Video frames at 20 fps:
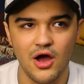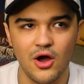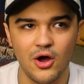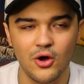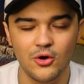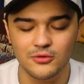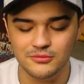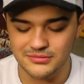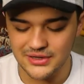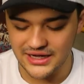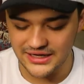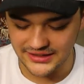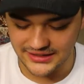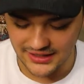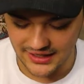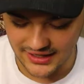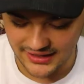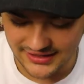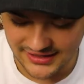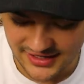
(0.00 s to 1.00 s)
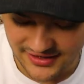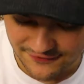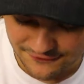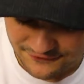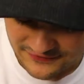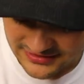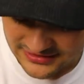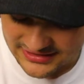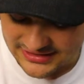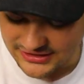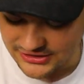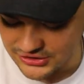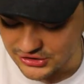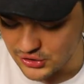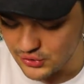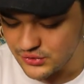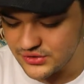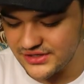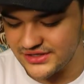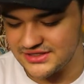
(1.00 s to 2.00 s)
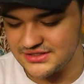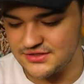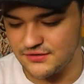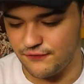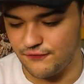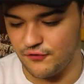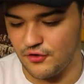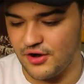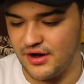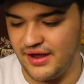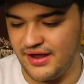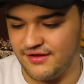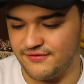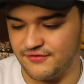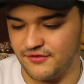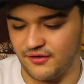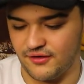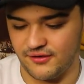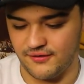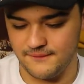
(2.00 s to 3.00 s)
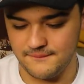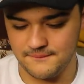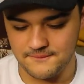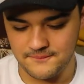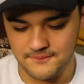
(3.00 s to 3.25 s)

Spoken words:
Oh my god, if it can do this forever